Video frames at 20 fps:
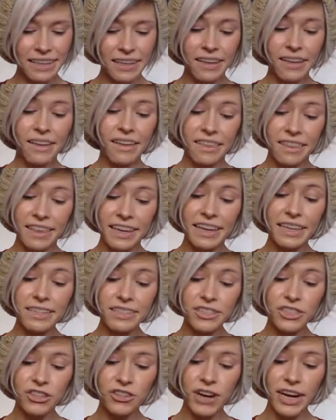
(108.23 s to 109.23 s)
The
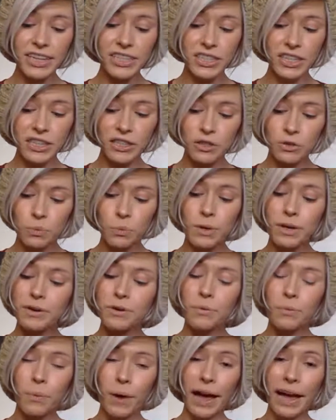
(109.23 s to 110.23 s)
illustrations work
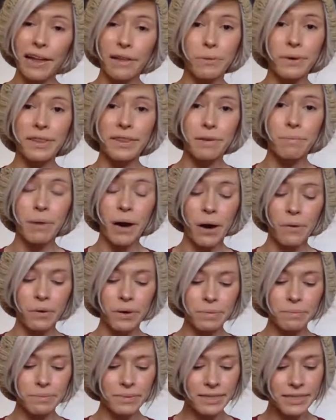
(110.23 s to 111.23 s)
well with the
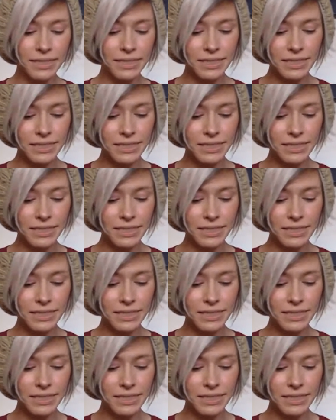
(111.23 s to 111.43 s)
poems.